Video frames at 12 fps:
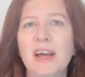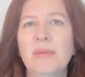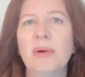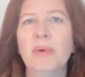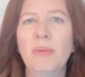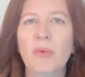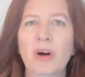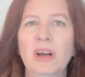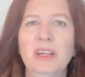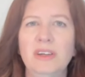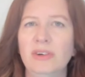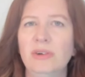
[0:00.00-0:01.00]
but we want
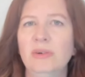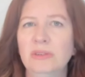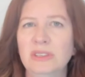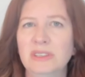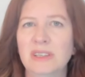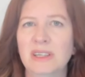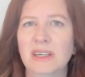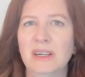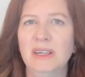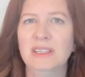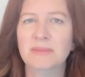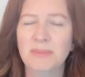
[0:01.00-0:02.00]
to use
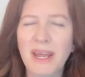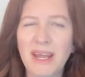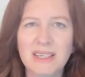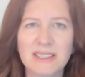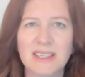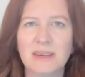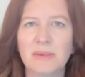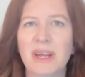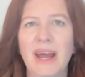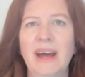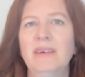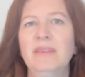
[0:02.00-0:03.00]
the space that we
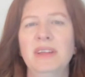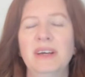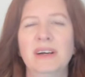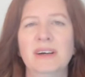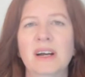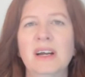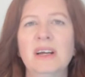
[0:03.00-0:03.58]
have there